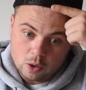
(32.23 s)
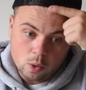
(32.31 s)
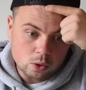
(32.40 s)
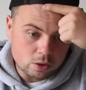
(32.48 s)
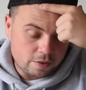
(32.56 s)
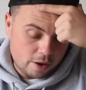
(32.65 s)

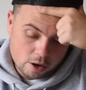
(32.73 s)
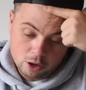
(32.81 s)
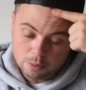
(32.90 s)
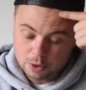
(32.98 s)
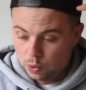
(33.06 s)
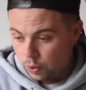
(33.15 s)

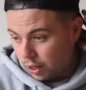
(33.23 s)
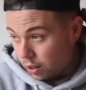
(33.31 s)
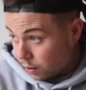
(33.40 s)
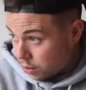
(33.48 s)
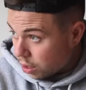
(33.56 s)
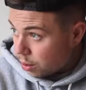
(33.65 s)
quarter-final between
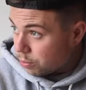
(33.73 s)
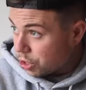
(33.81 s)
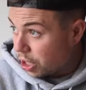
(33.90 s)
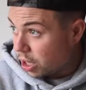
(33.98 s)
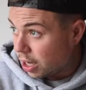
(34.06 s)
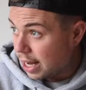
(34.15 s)

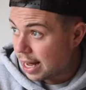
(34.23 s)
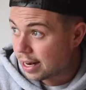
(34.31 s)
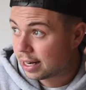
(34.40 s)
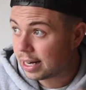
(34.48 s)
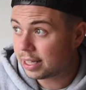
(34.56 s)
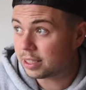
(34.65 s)
Nottinghamshire
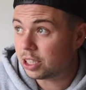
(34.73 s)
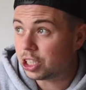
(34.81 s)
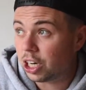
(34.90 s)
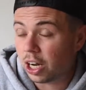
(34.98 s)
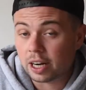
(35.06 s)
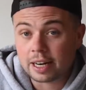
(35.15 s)
and Leicestershire.